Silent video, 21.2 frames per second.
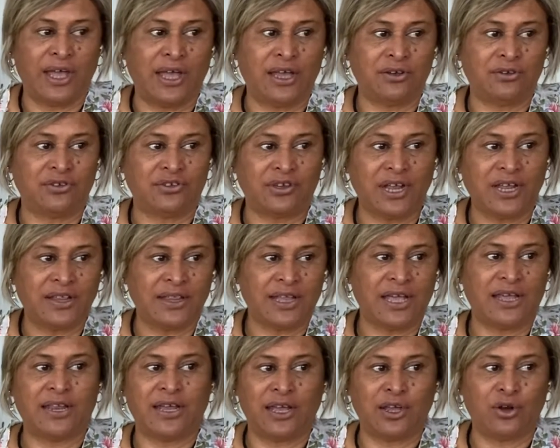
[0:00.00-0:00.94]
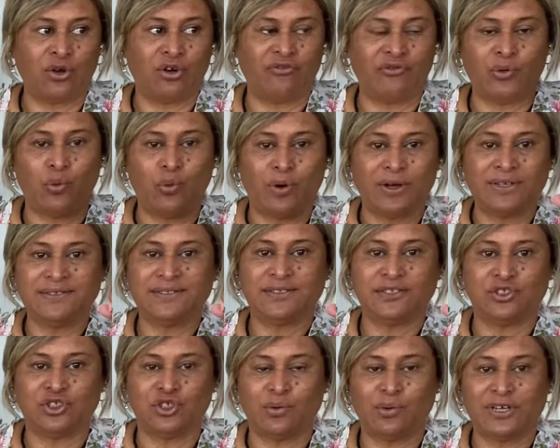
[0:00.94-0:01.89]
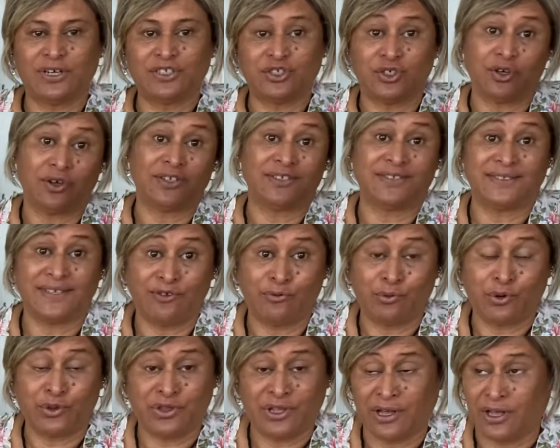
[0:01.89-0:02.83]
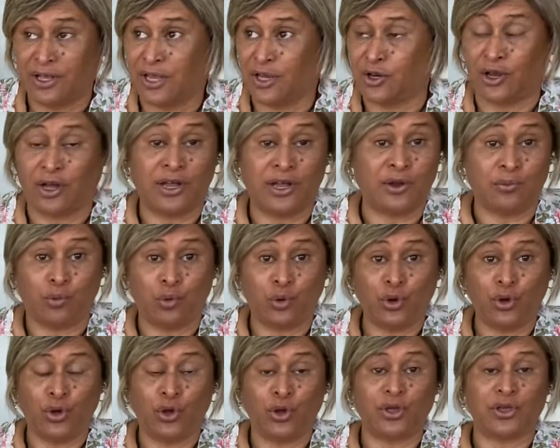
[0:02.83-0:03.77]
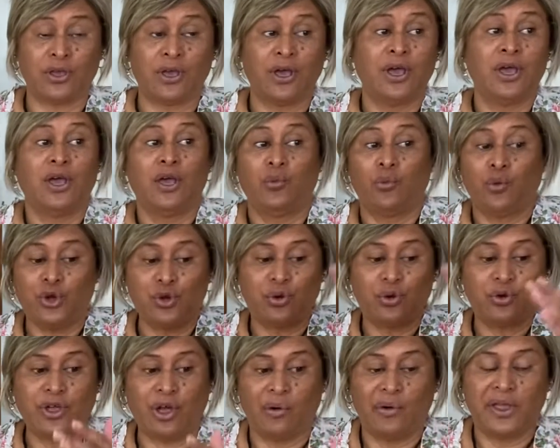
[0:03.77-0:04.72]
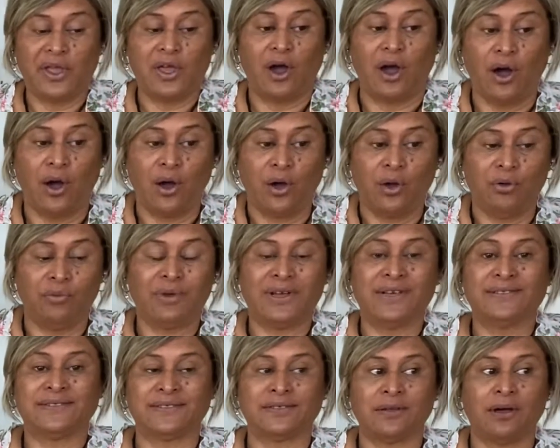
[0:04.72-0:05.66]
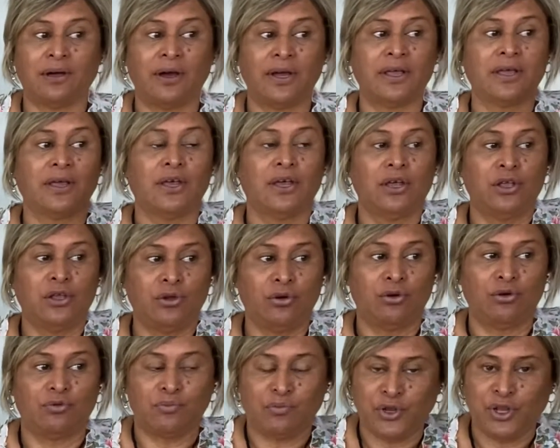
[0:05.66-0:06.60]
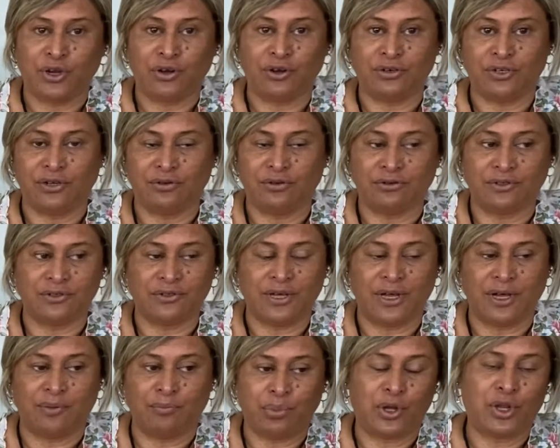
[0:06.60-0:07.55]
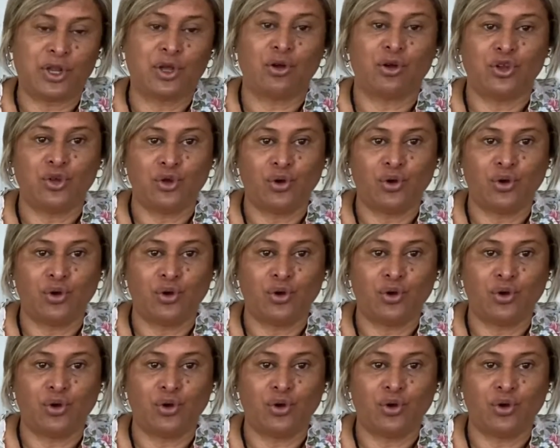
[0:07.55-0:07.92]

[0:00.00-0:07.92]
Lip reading: taking that hat off in one situation, like say with at work, when you're going home, it's like you're putting on your